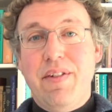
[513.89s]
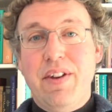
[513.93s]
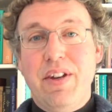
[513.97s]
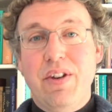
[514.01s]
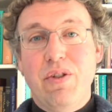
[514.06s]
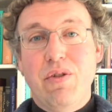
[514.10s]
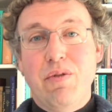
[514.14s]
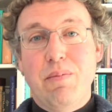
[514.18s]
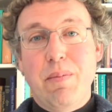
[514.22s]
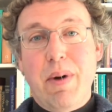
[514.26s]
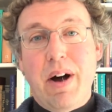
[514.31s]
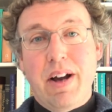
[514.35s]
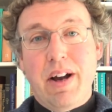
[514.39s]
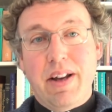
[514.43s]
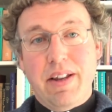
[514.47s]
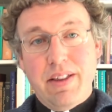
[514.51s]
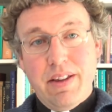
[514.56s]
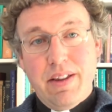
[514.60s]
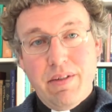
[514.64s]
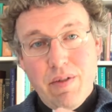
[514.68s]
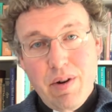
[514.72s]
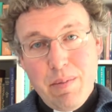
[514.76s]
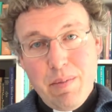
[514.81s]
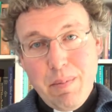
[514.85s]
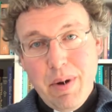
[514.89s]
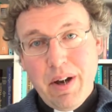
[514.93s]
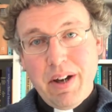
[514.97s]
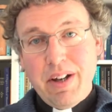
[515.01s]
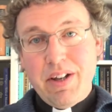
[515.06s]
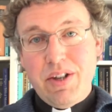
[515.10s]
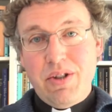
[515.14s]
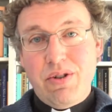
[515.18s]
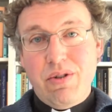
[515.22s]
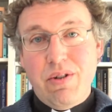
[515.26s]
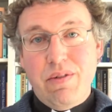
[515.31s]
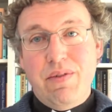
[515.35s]
in your mind that
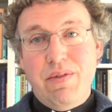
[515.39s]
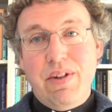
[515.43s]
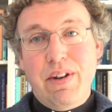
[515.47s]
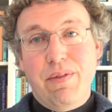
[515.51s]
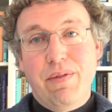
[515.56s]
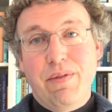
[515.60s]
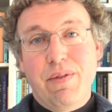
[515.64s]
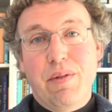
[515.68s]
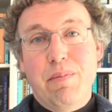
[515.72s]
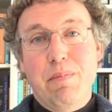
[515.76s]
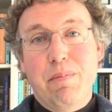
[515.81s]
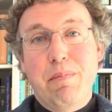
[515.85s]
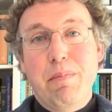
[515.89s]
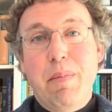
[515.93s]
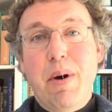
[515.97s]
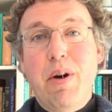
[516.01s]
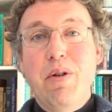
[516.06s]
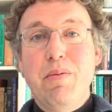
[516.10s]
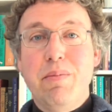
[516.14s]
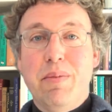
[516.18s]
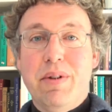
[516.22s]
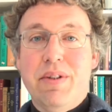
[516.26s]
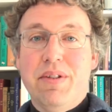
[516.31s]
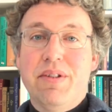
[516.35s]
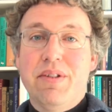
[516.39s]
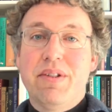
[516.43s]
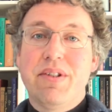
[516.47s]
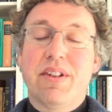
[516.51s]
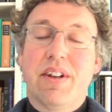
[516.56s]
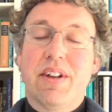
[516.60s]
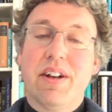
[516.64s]
remind you of different moments